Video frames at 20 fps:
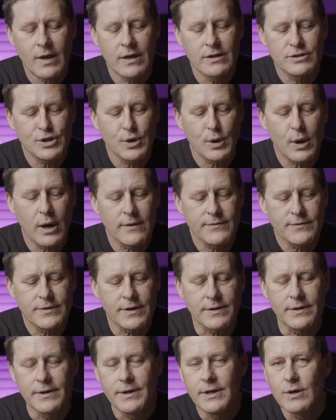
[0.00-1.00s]
So
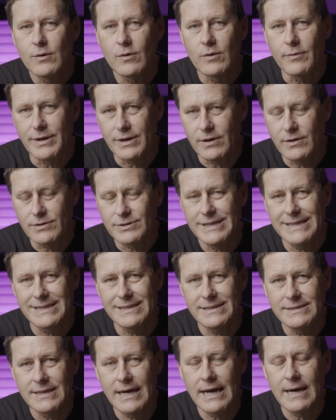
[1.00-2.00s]
often when we don't take
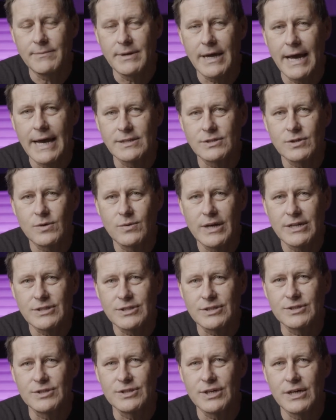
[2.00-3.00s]
the time to ask
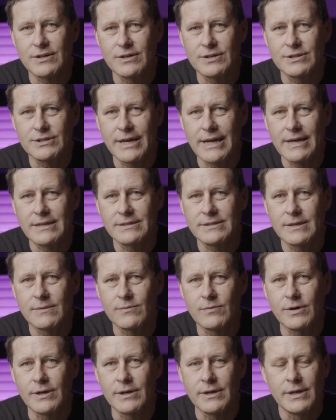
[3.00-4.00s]
questions to understand
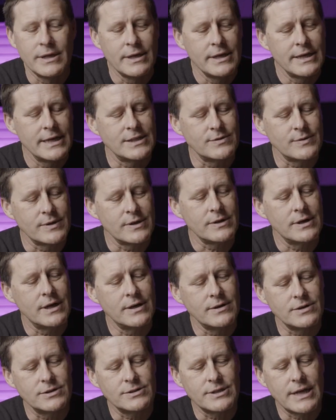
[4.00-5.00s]
someone, it's we don't
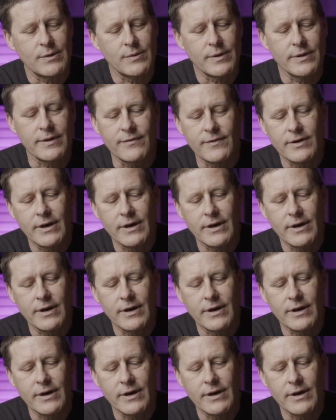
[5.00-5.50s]
understand where they've